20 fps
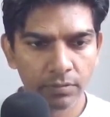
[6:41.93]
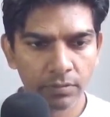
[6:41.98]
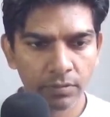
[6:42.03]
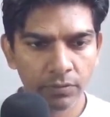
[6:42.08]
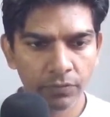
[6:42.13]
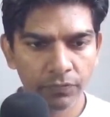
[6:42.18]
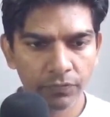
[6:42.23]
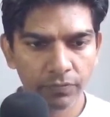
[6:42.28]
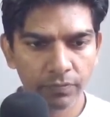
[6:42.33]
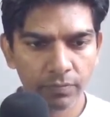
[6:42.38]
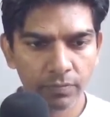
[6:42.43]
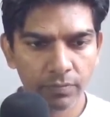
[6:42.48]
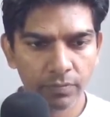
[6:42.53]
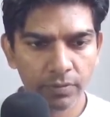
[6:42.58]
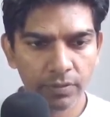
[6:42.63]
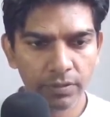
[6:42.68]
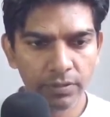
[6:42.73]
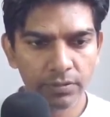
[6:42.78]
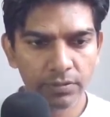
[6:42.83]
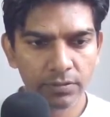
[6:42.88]
of
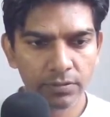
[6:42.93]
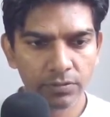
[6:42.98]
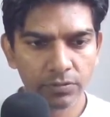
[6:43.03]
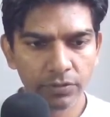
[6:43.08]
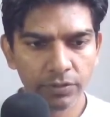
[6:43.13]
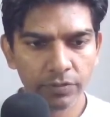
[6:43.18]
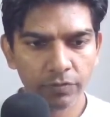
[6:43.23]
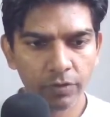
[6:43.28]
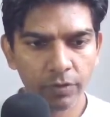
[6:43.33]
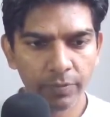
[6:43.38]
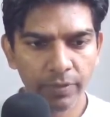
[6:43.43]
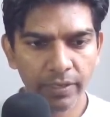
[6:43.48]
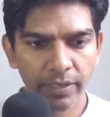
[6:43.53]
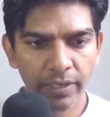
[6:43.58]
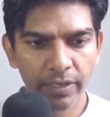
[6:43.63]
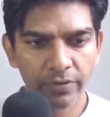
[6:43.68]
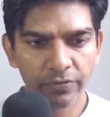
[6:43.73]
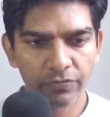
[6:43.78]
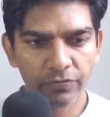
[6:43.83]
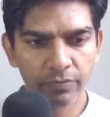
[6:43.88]
this, so it will be
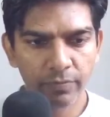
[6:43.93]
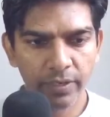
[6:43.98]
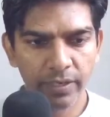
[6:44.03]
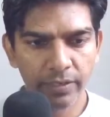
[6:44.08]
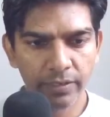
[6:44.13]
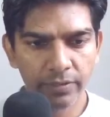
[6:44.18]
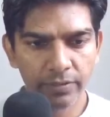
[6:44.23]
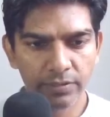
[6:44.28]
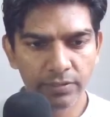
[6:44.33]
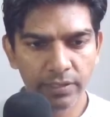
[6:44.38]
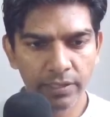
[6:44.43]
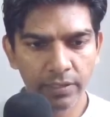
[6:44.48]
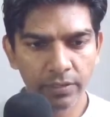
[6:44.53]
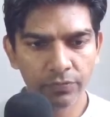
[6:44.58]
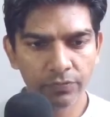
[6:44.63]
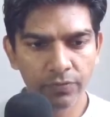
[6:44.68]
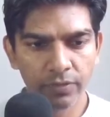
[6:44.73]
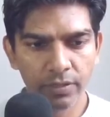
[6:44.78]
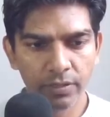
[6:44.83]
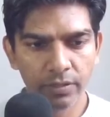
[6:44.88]
f minus
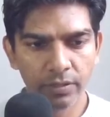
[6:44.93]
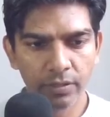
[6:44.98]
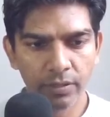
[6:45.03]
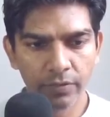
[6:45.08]
alpha